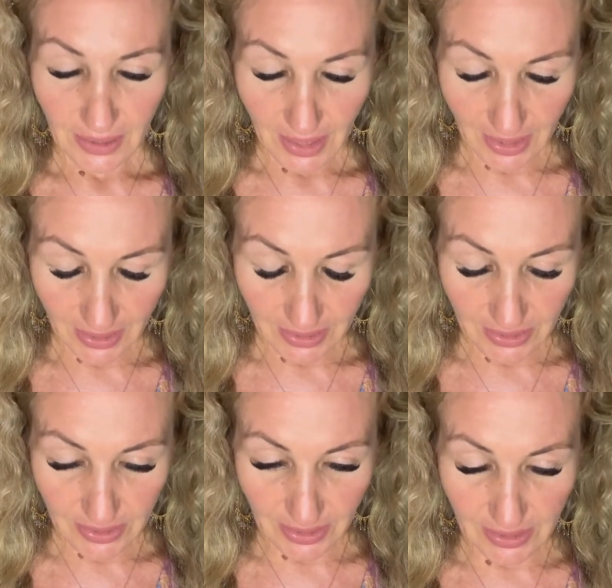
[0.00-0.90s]

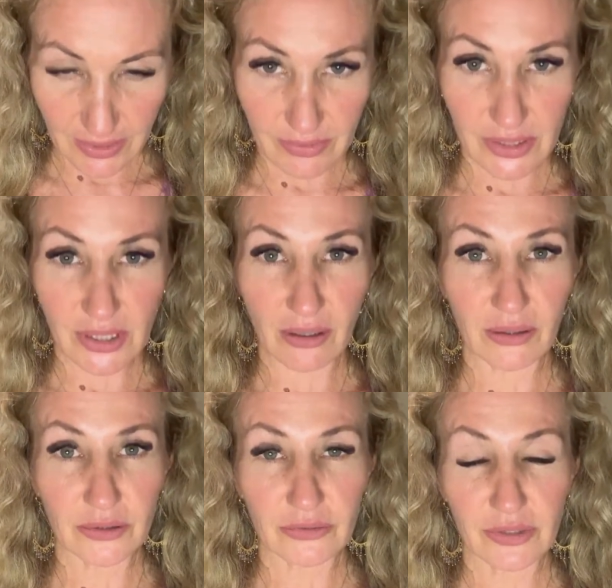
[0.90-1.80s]
And as a
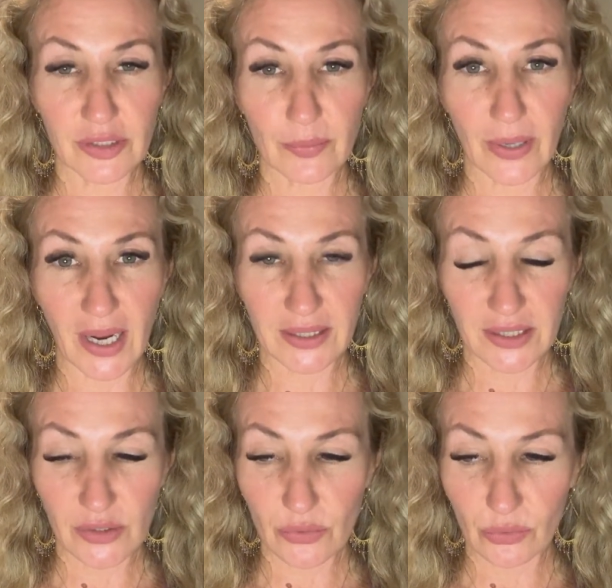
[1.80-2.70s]
result of this
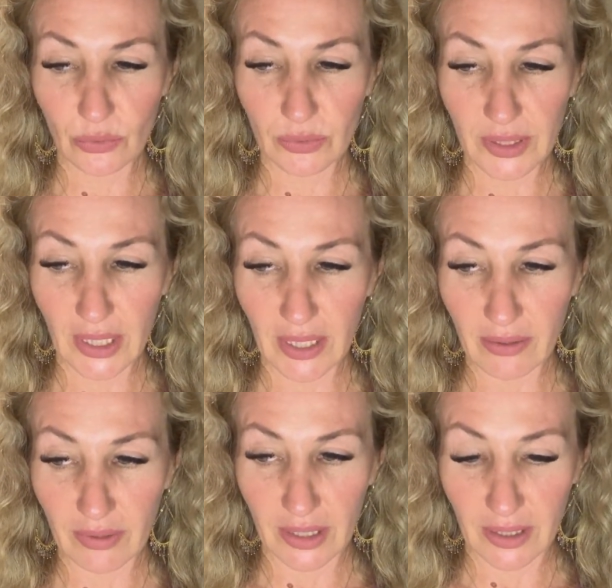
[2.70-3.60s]
practice, all the
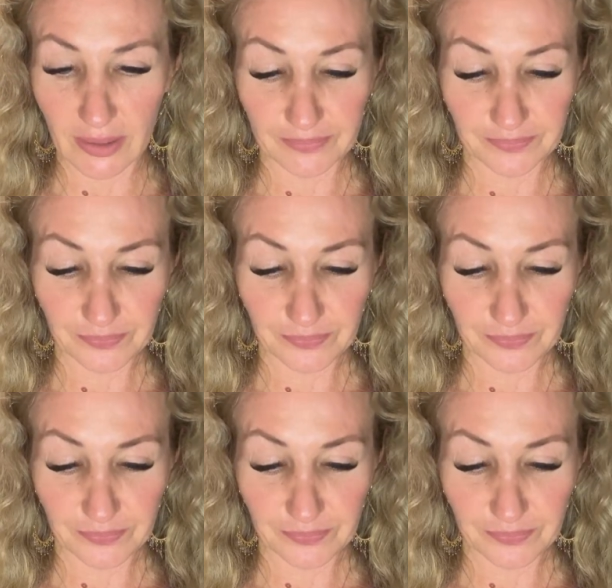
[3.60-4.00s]
area,